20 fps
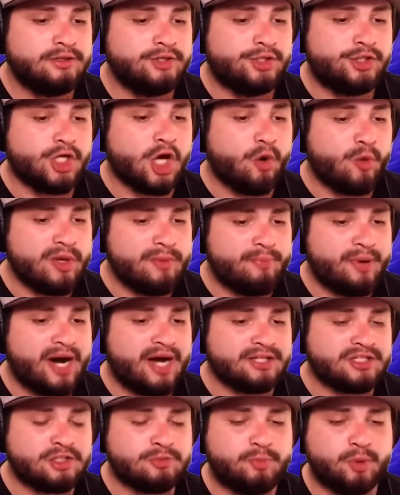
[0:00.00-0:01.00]
Joey
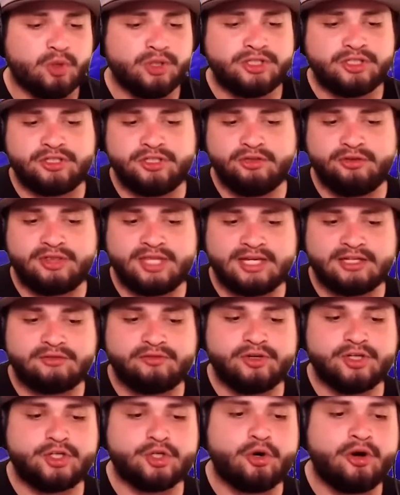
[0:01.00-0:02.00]
Boss Sports, dude, thanks
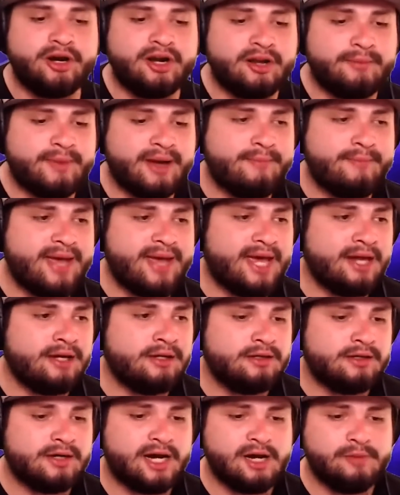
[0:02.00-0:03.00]
for joining, my
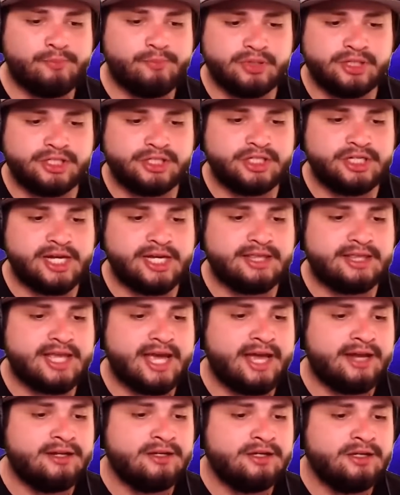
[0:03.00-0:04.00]
man. I appreciate
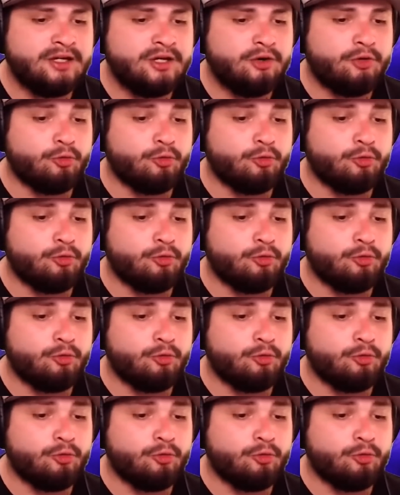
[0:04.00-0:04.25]
that.